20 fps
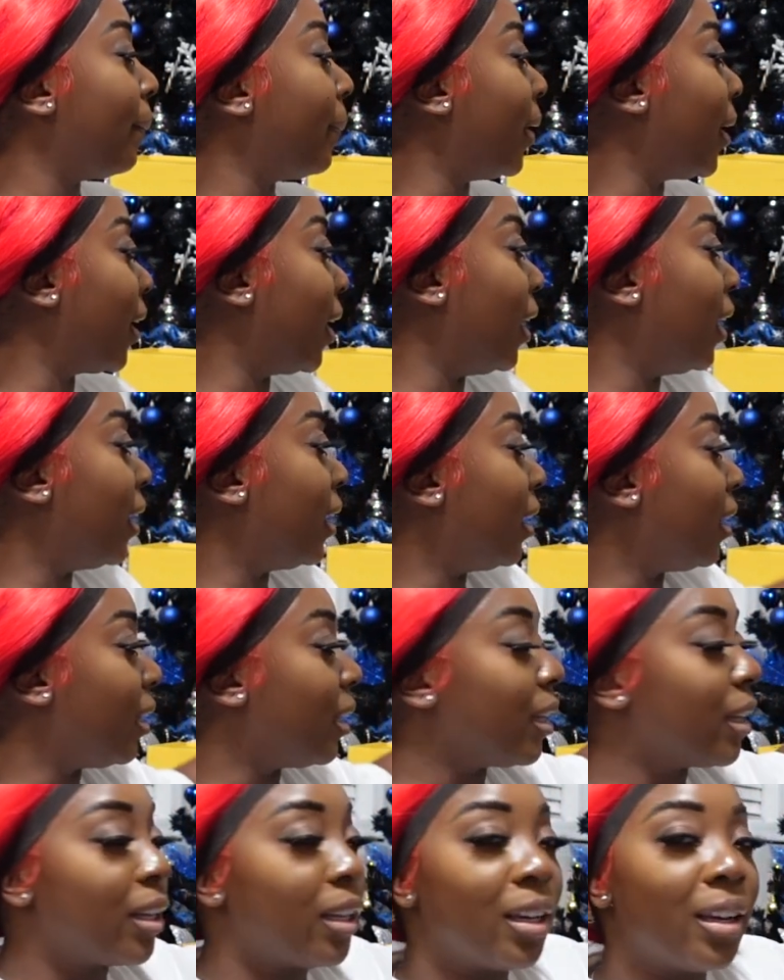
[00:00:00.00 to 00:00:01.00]
I got
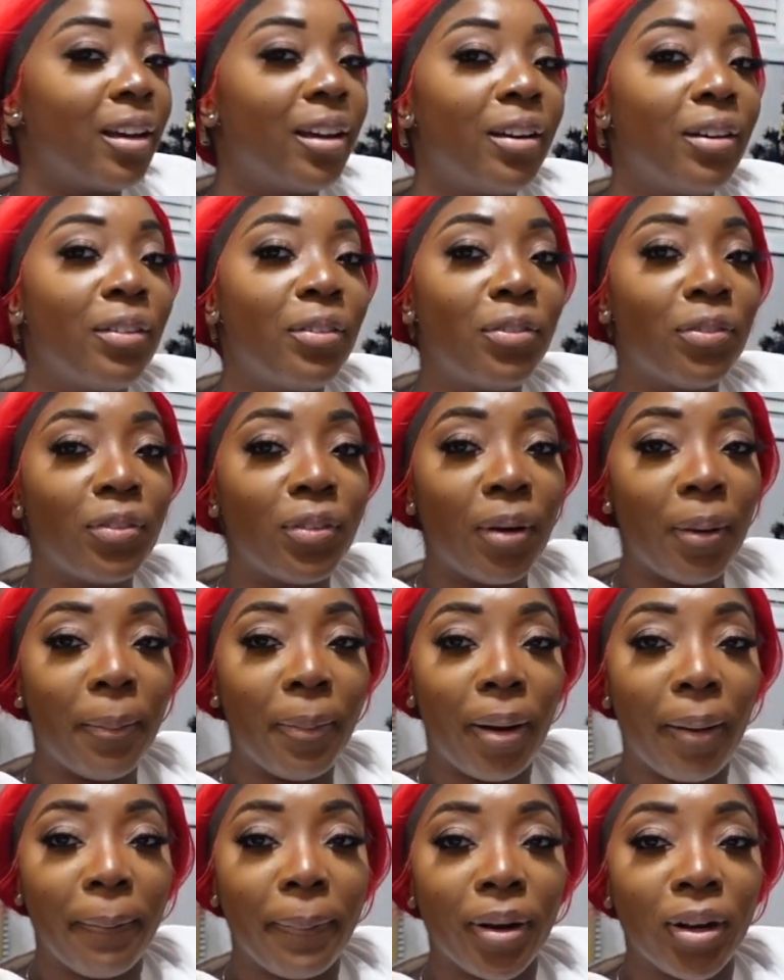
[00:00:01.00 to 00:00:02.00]
another gift for
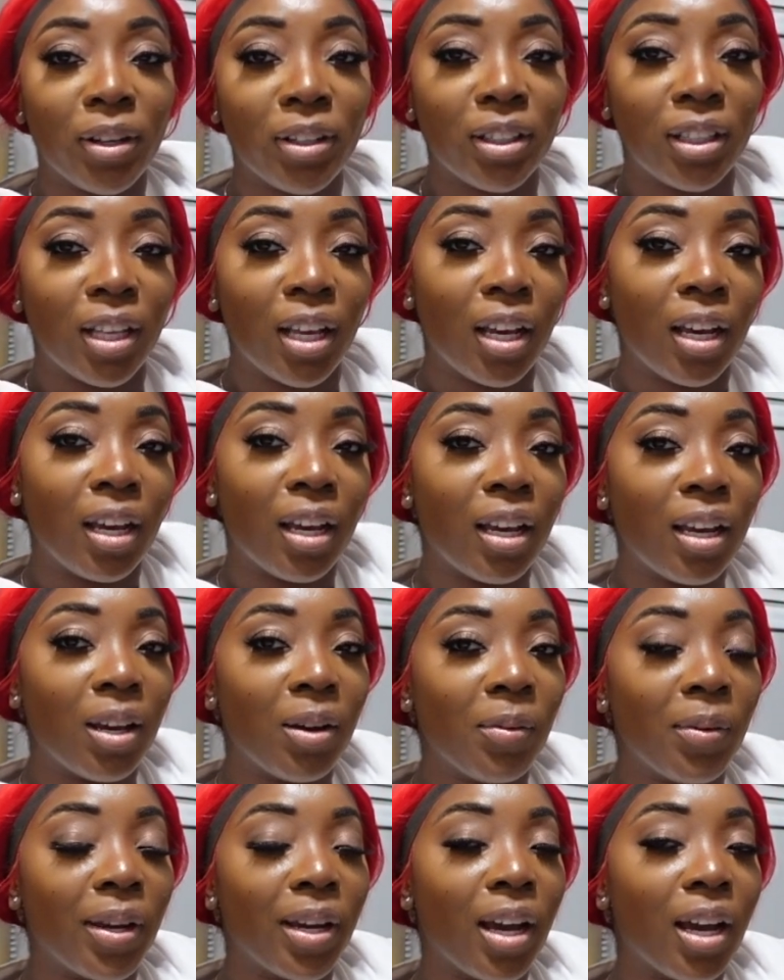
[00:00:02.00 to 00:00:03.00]
my birthday.
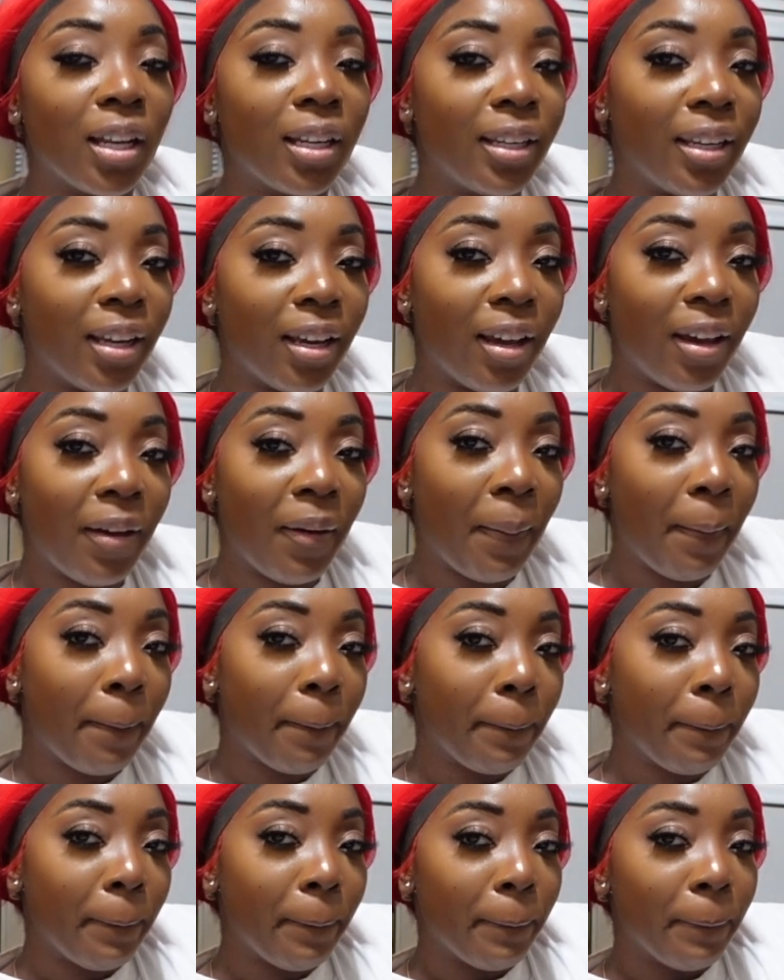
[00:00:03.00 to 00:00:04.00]
We got the
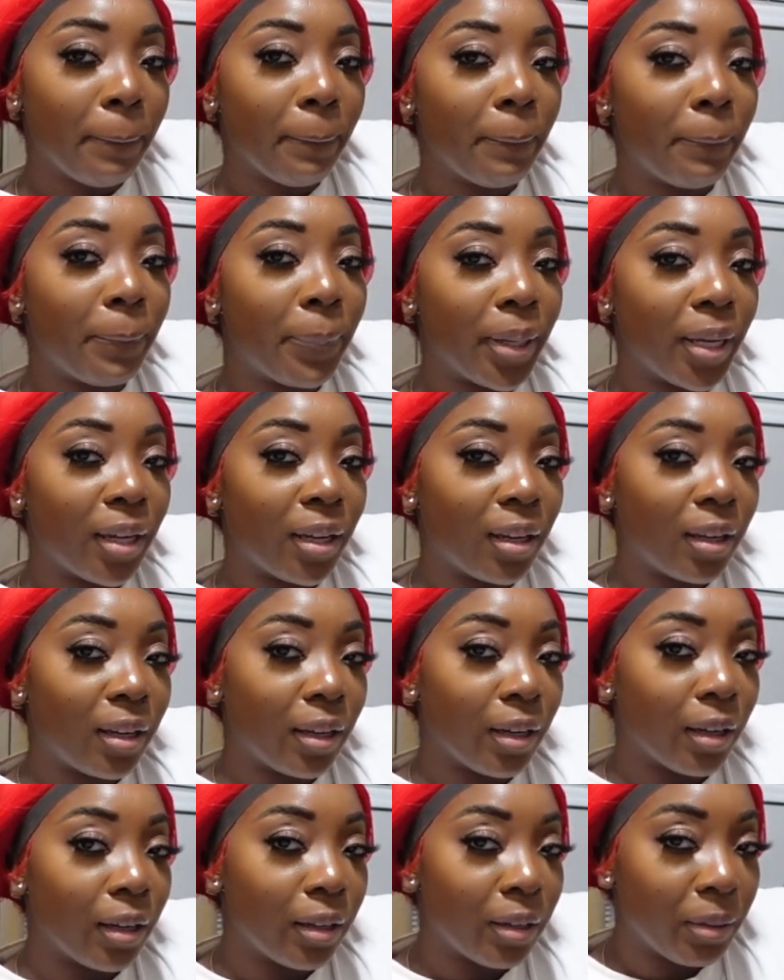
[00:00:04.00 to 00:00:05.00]
big
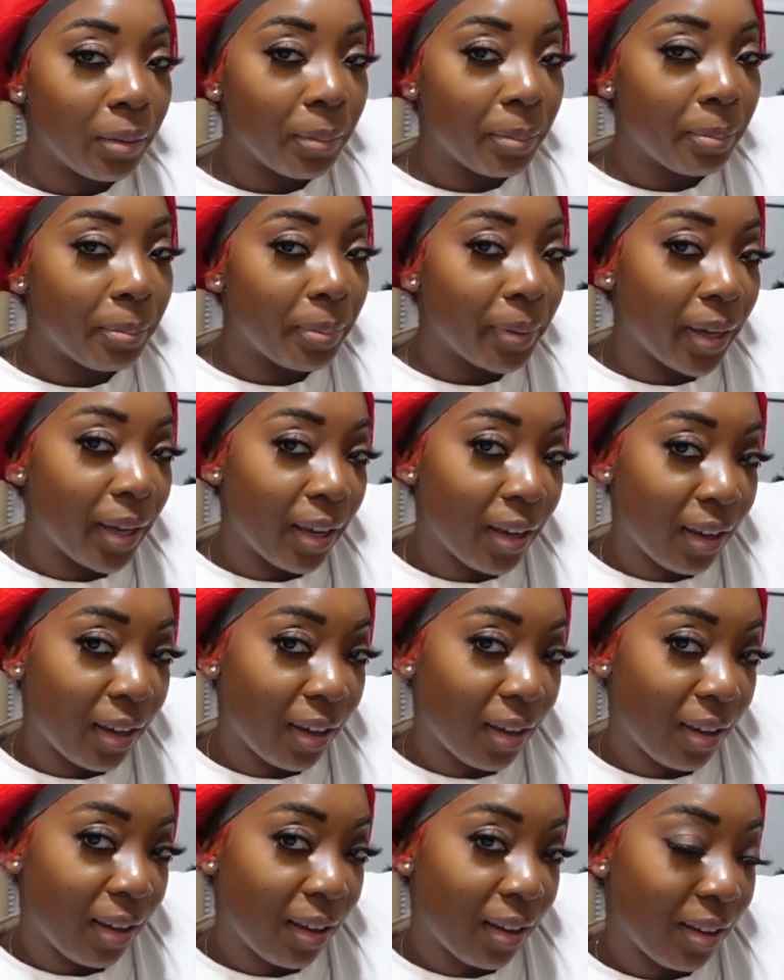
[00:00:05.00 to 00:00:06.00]
yellow
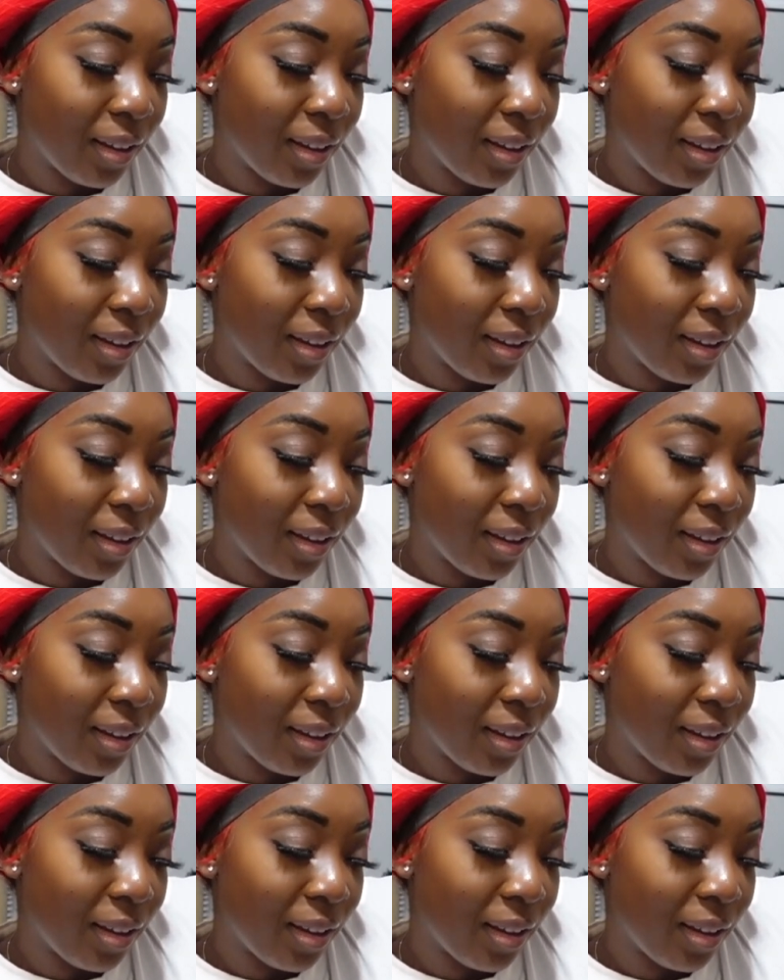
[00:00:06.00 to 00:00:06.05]
bag.